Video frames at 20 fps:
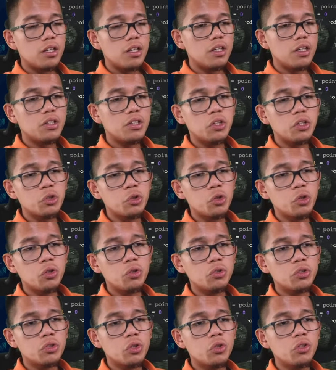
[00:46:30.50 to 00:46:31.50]
the total
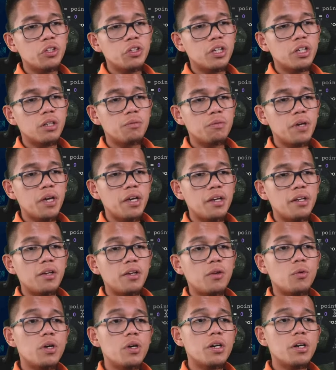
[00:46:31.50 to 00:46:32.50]
is only gonna be
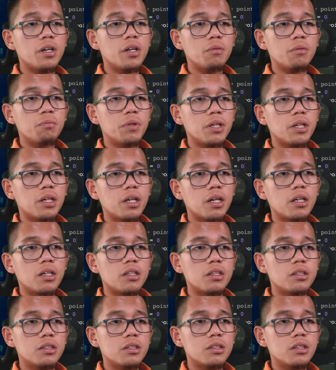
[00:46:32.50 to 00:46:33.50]
81
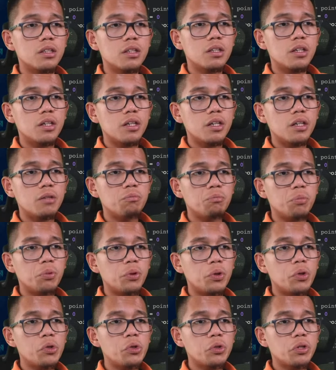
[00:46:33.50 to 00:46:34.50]
because it
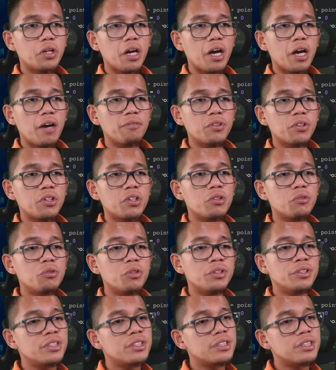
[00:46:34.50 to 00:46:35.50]
broke after it
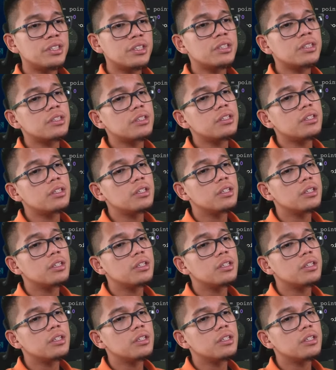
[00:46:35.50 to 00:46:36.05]
reached 60.